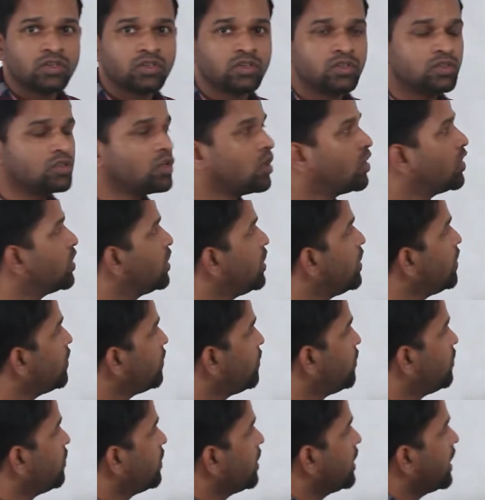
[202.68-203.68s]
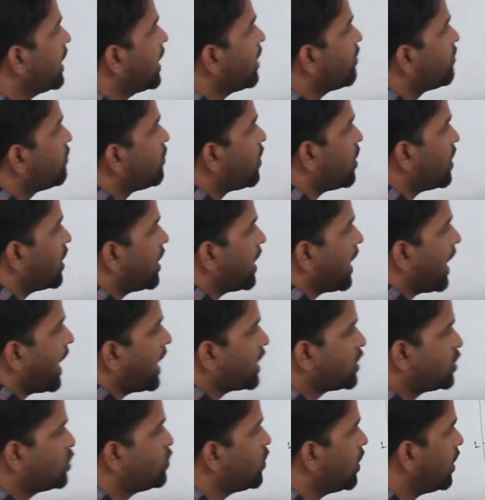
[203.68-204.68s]
So if for
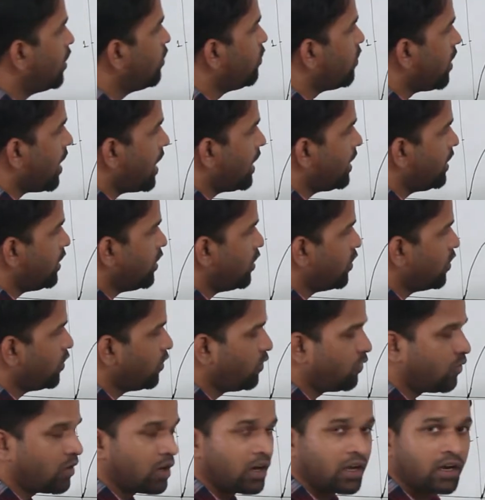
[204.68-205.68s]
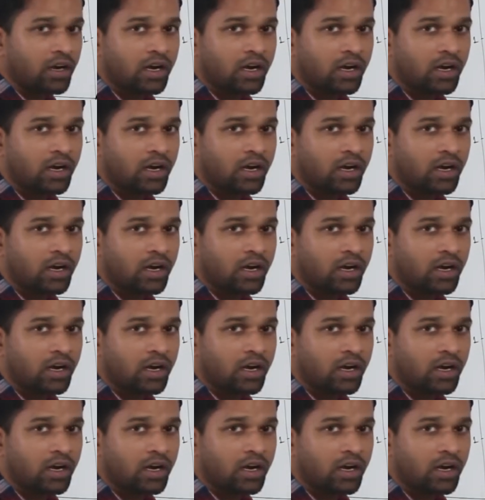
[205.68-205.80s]
actual value, for